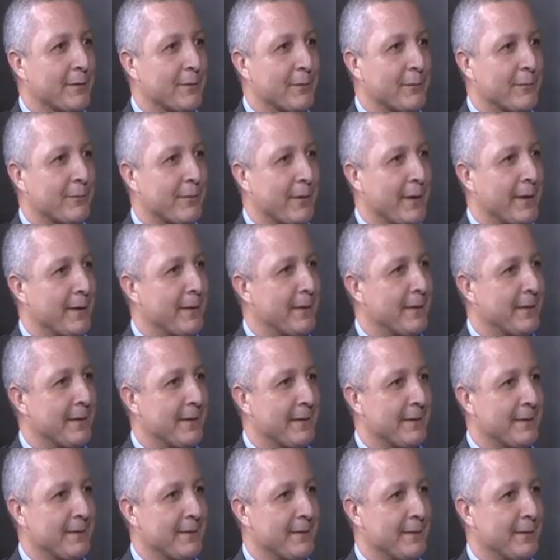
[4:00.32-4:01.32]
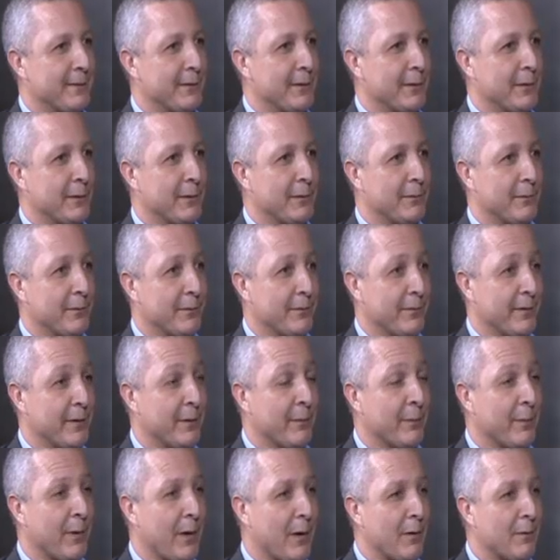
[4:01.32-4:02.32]
to find that it was
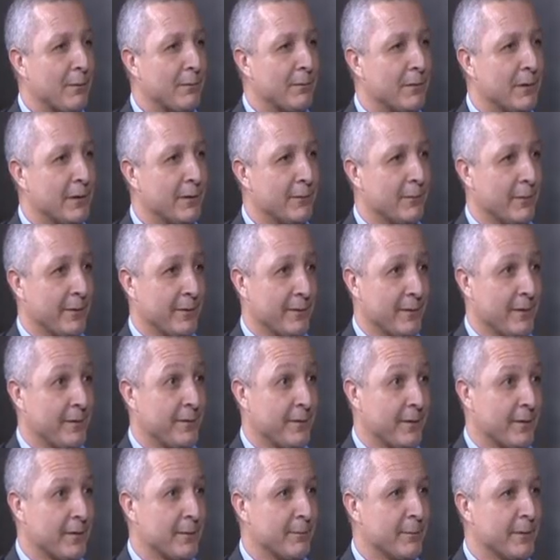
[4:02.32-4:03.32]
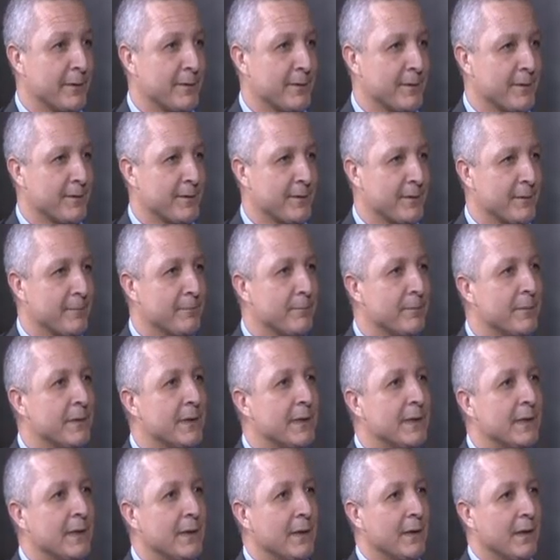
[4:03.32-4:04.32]
very powerful. It was a legitimate
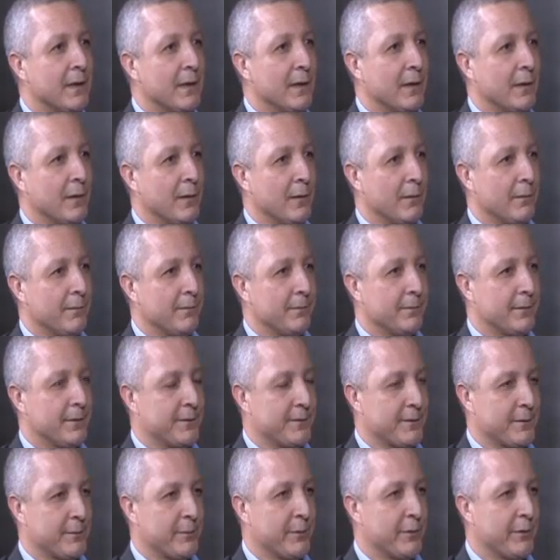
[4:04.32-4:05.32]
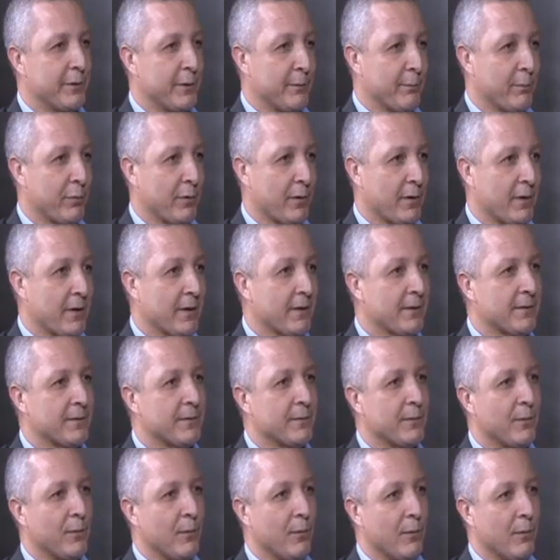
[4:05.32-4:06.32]
system of distributing product
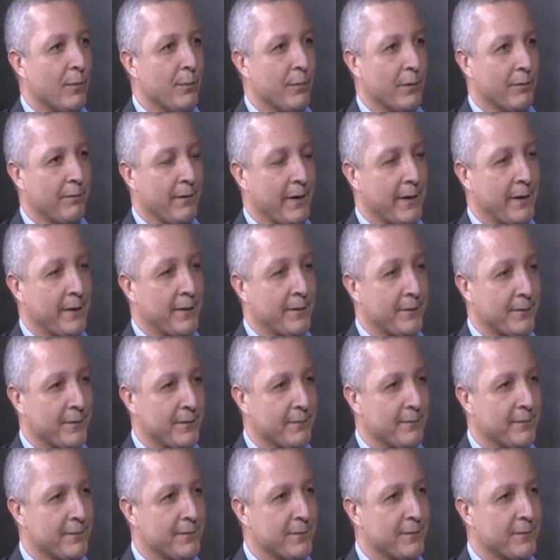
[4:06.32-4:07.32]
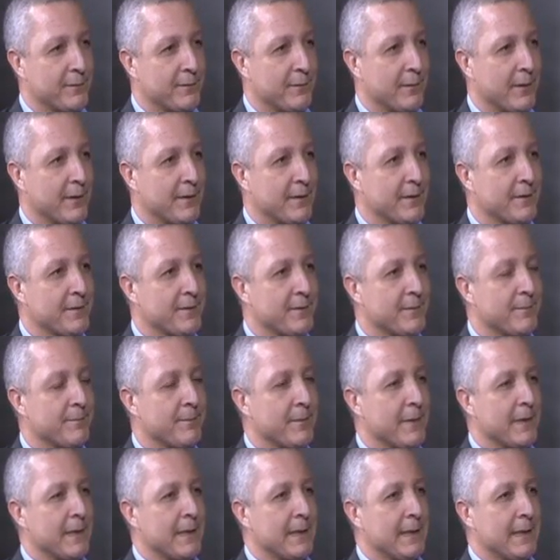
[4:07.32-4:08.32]
or providing services to others,
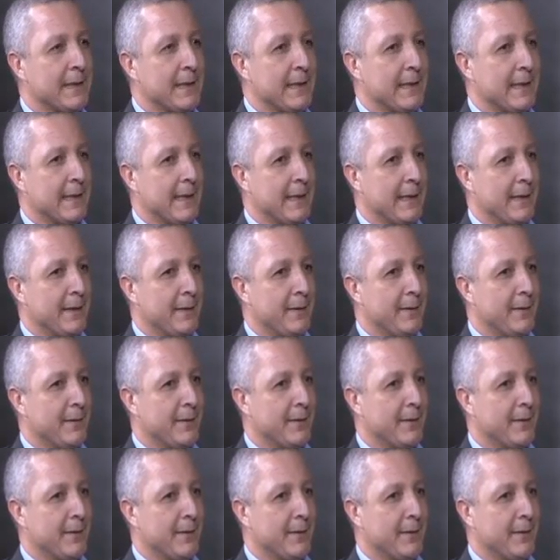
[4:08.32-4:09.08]
and